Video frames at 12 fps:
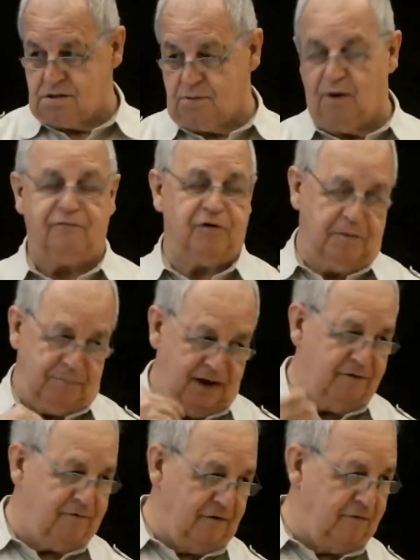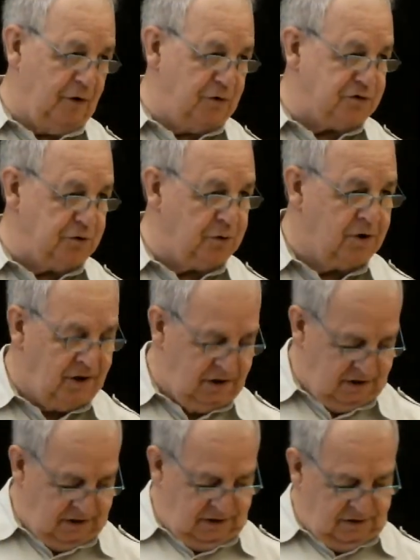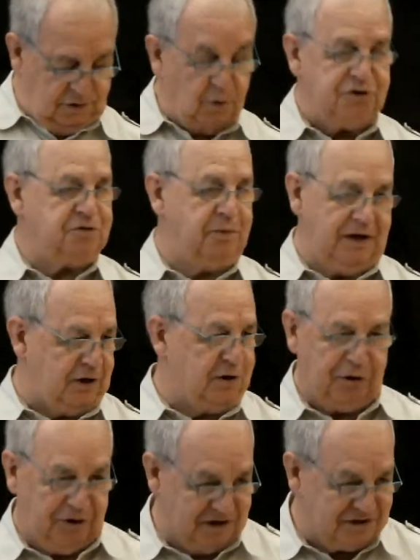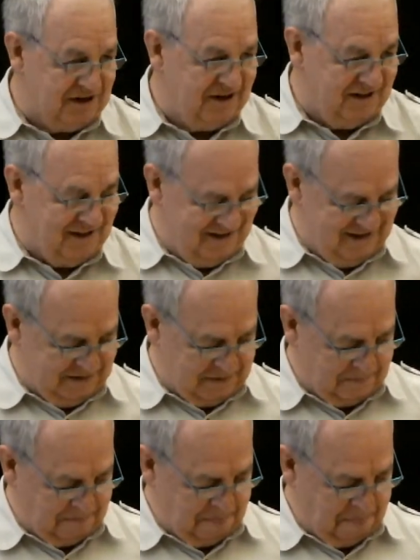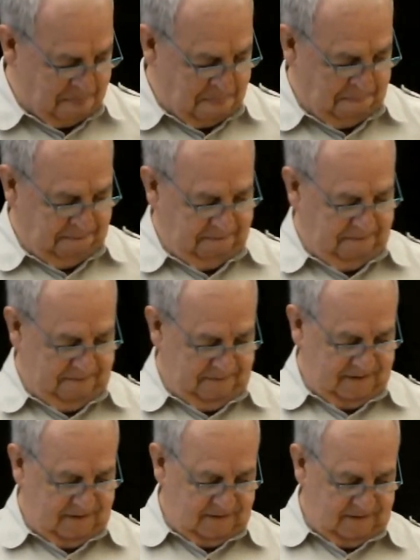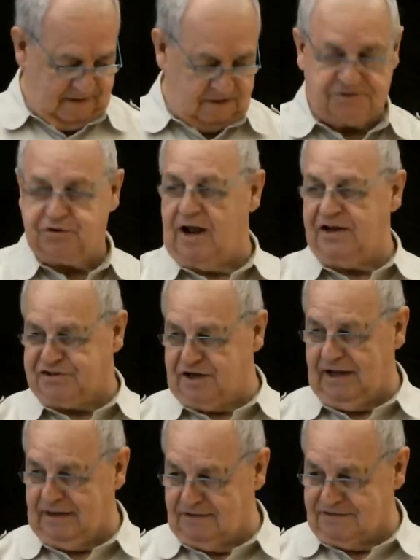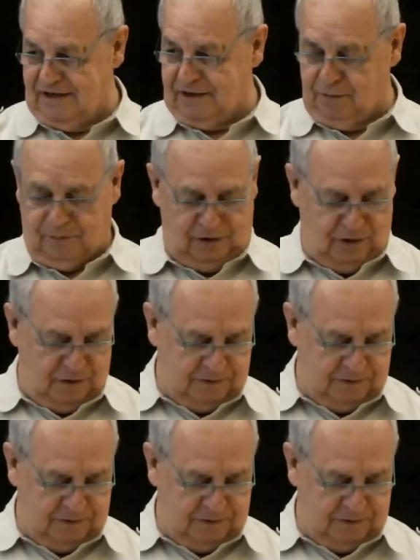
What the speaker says: Well, for the benefit of those who don't speak Kurdish, I'll translate as I go along.